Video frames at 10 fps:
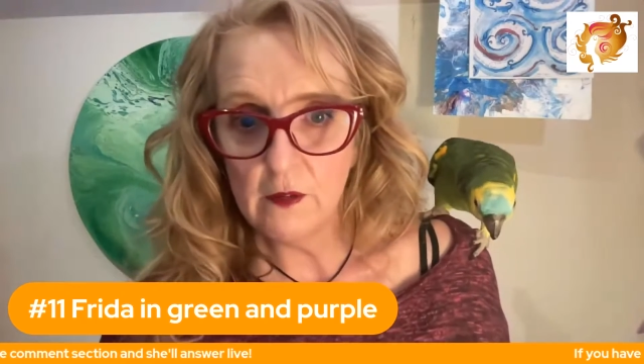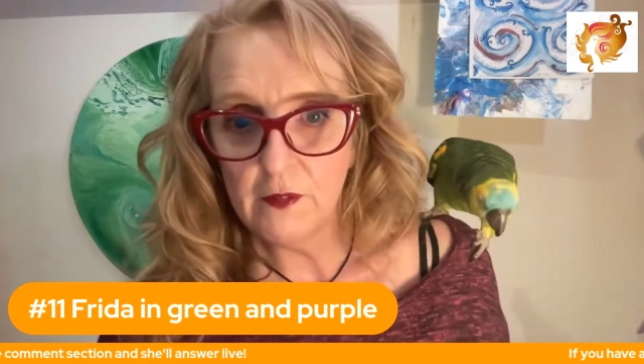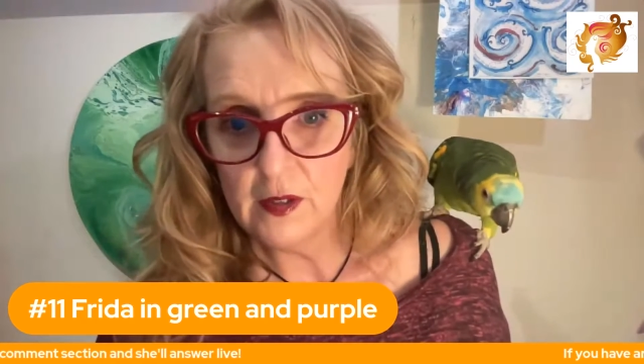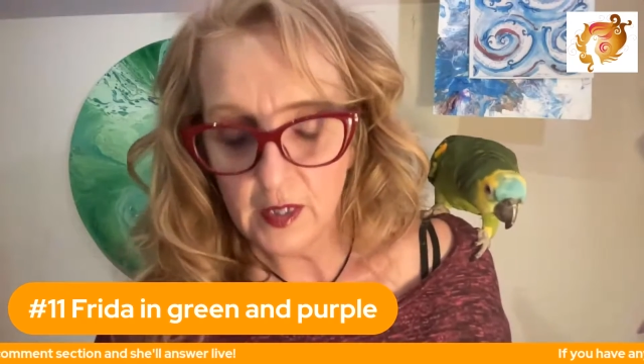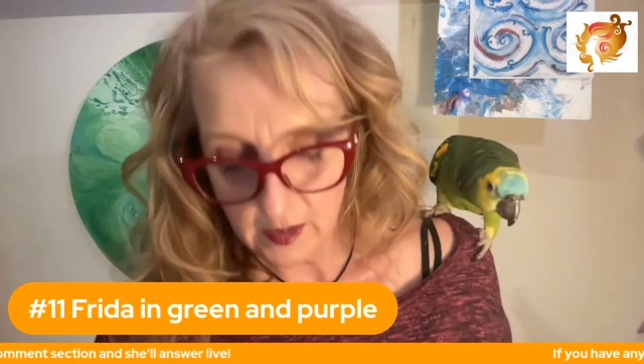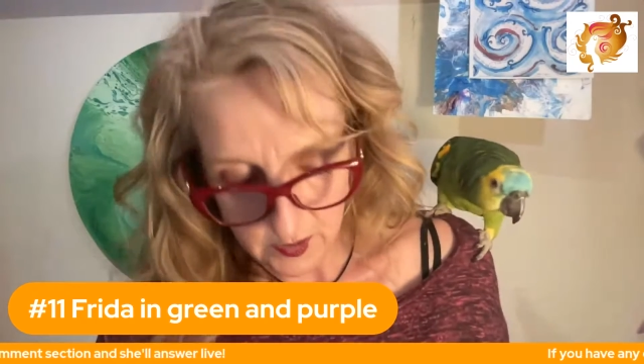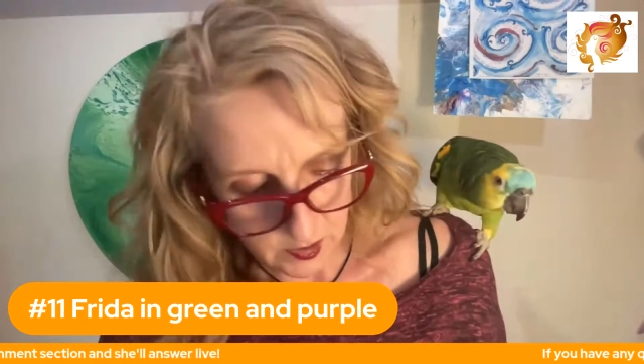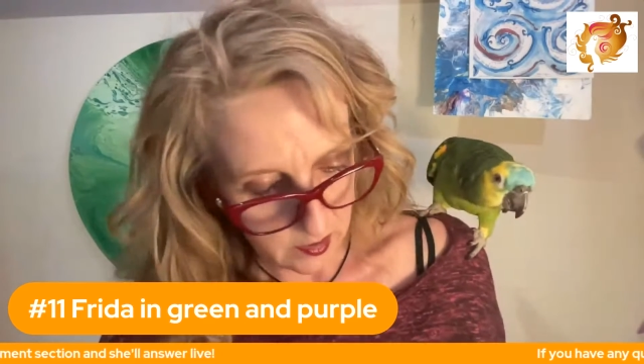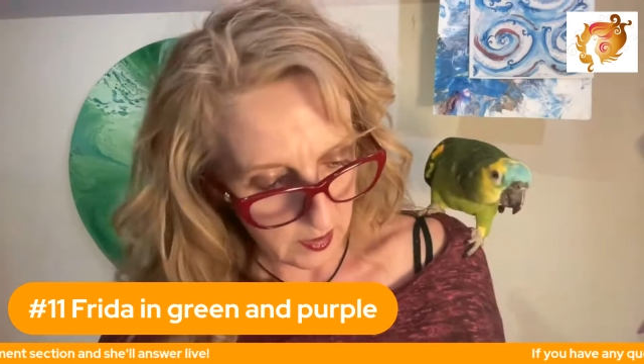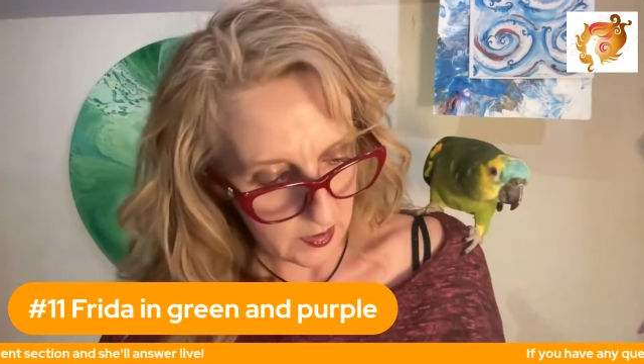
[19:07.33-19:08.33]
I think
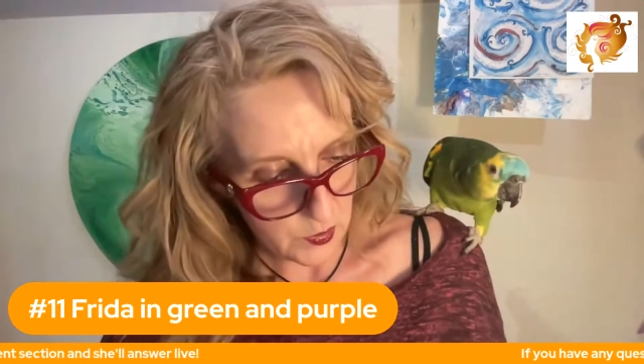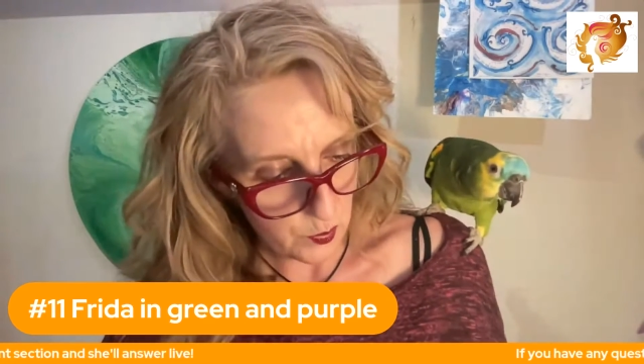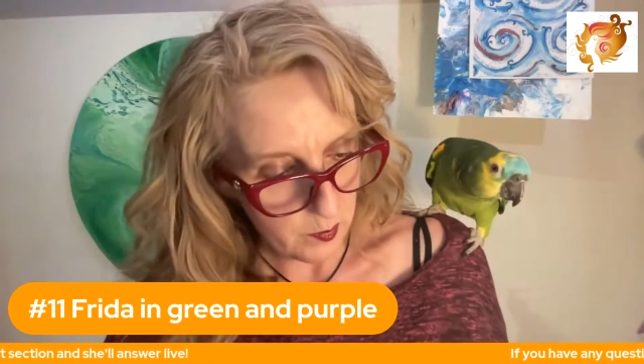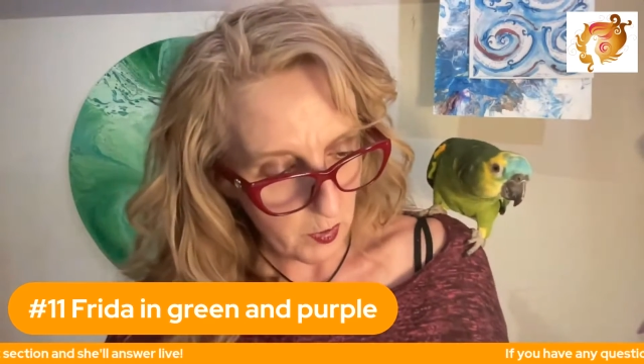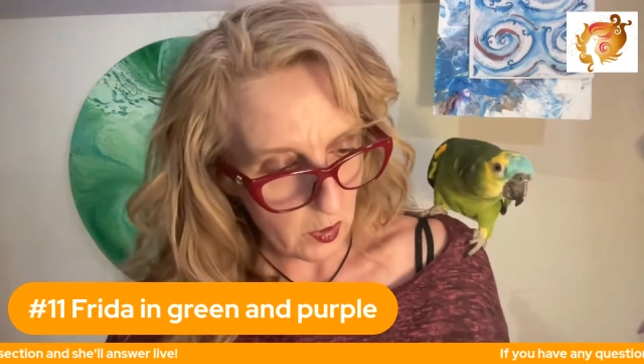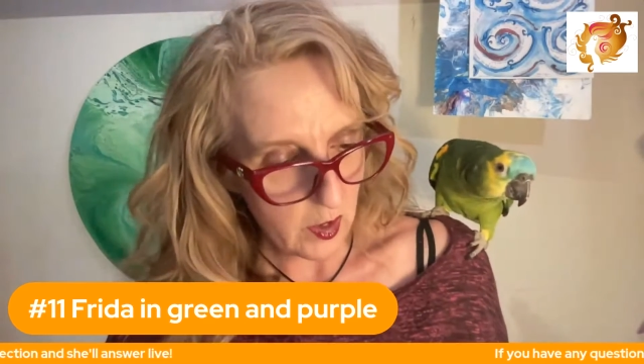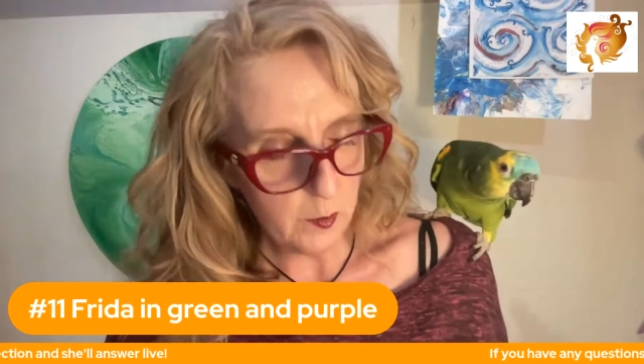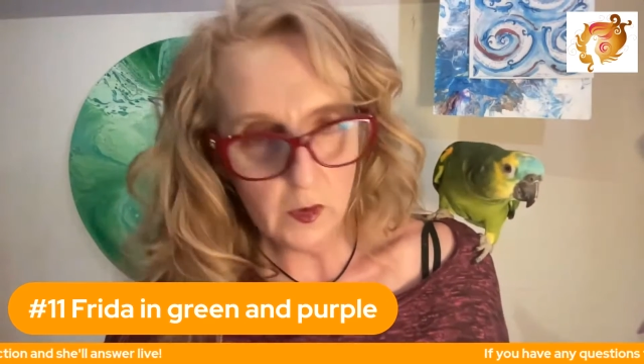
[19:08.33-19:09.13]
is remarkable,